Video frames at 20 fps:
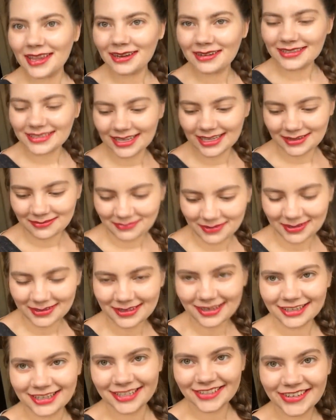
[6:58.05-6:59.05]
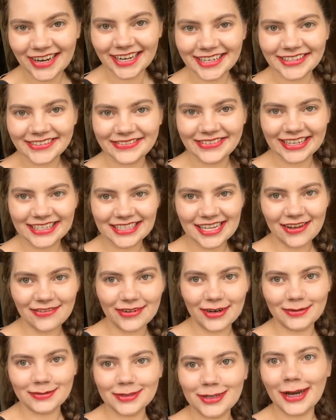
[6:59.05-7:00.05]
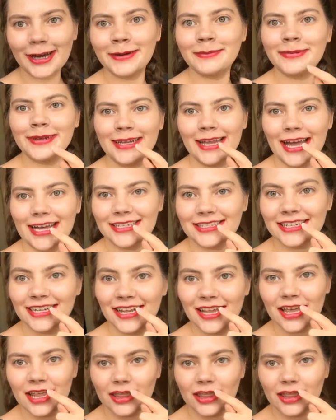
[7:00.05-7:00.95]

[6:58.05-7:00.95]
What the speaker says: That was like the most unattractive face ever, I'm sorry, but yes,